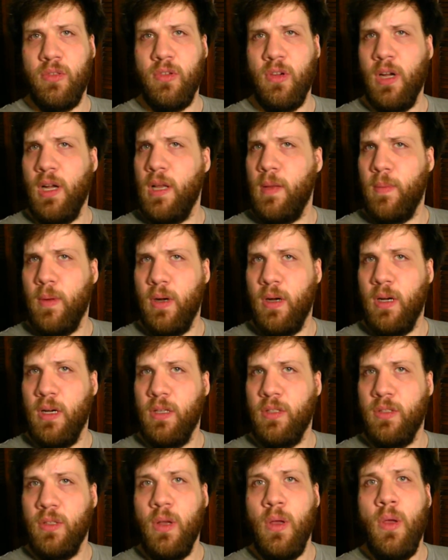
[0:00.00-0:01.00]

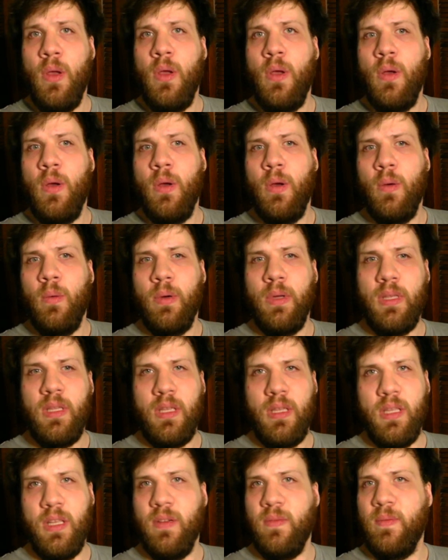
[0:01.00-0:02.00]
tripods with
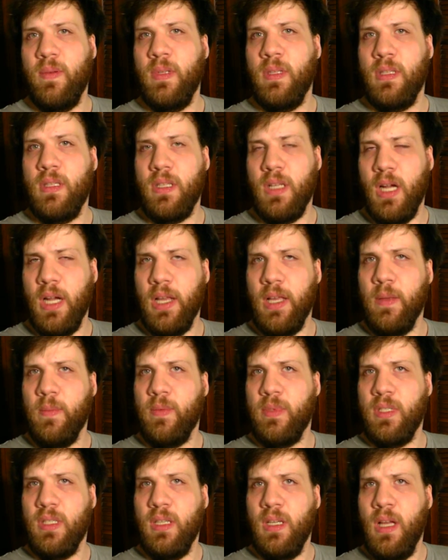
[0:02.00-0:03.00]
different
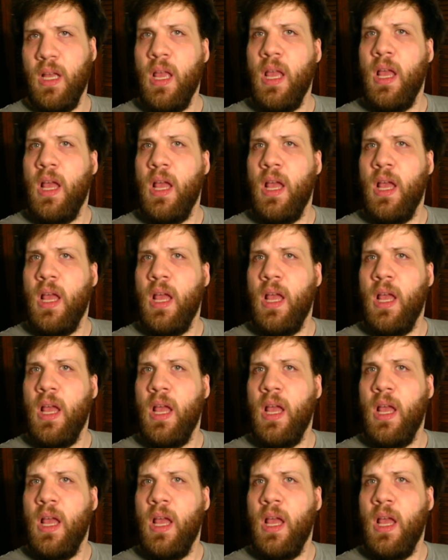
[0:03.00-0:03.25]
types